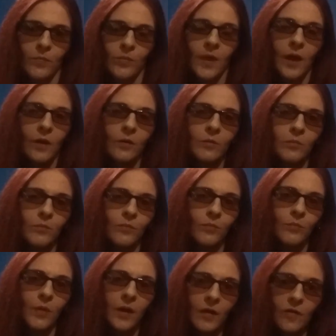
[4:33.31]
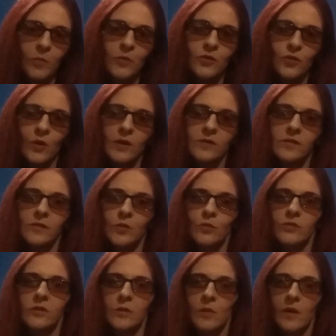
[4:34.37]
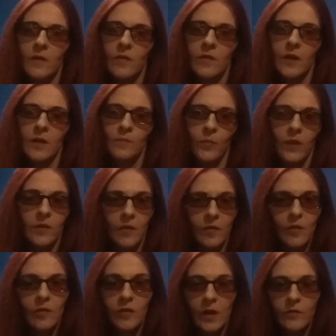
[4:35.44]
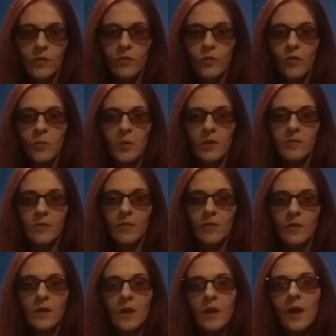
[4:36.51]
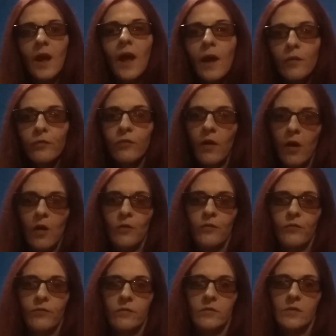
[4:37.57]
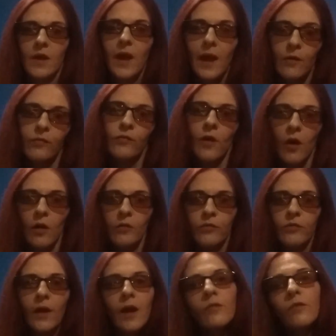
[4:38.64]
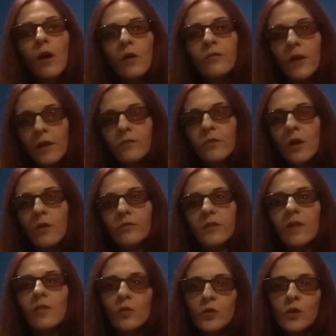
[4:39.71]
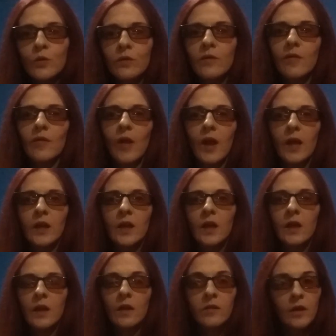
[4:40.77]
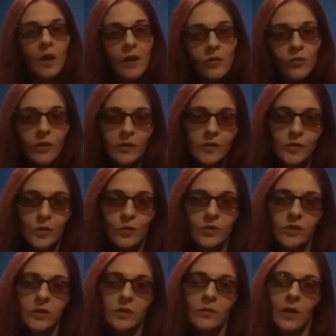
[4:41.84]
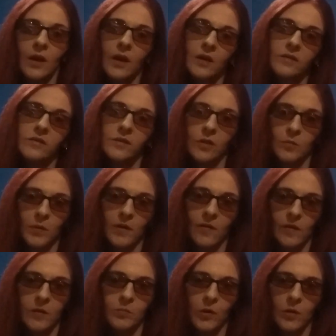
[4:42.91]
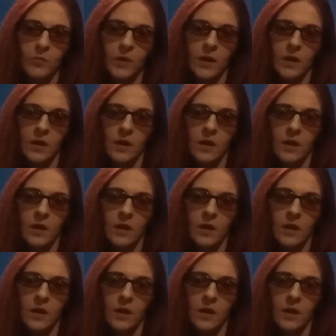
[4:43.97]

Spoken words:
Now, my husband tried to talk to you last night, and this is David's response. F off, F off, F off, F off. That's all you could say. Then I tried to talk to you, and you basically blocked me.